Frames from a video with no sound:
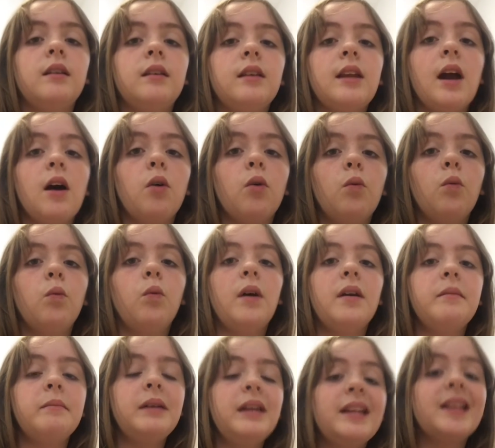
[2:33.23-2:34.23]
Now,
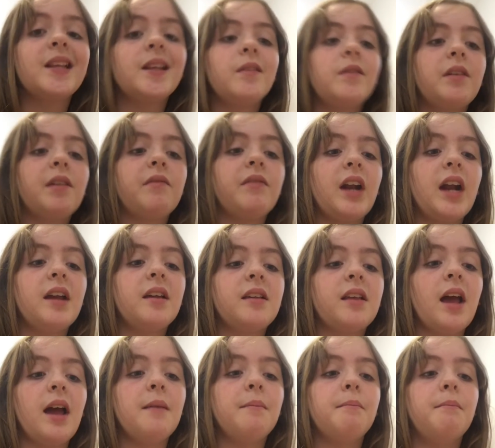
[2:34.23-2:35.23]
one piece of advice
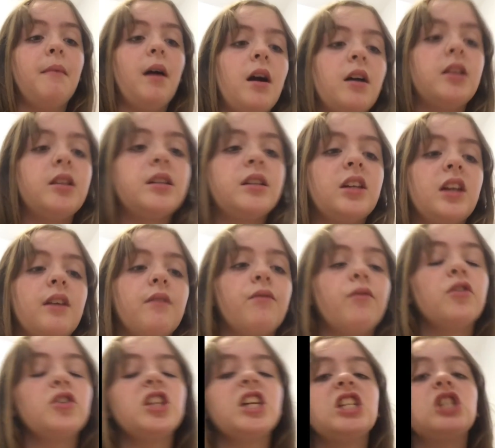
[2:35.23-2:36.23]
I must give
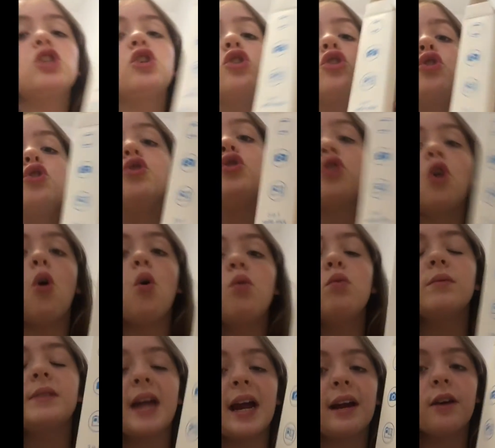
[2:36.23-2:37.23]
for this:
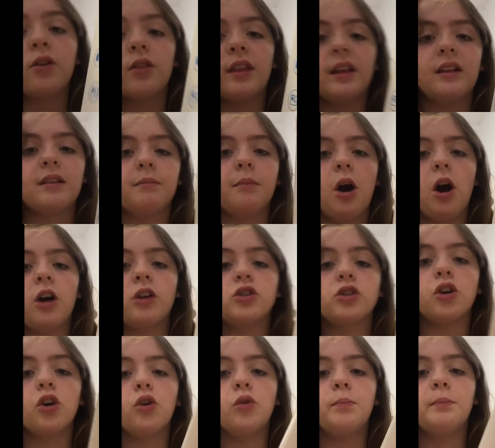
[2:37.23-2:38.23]
don't tear this
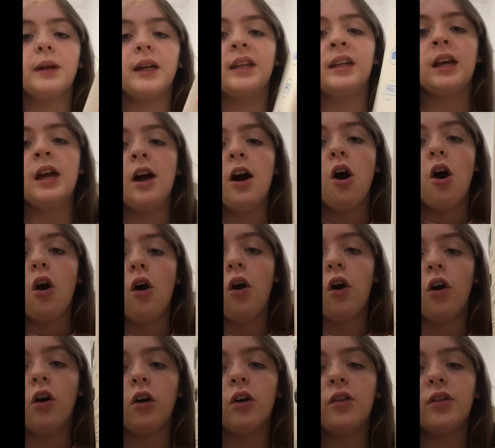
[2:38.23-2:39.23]
box open.
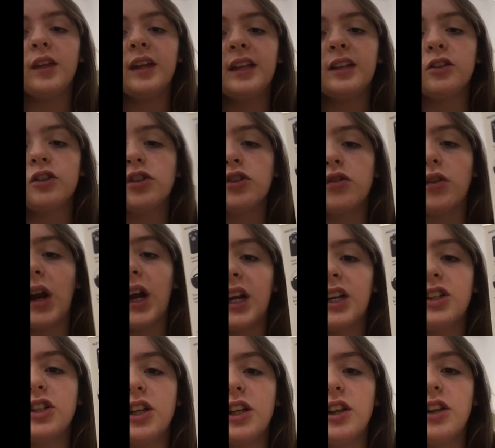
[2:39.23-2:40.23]
All the
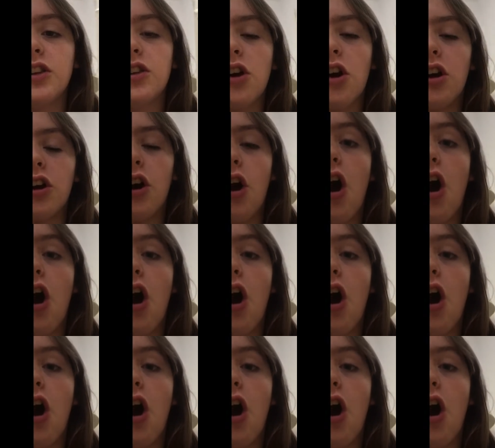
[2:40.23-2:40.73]
instructions are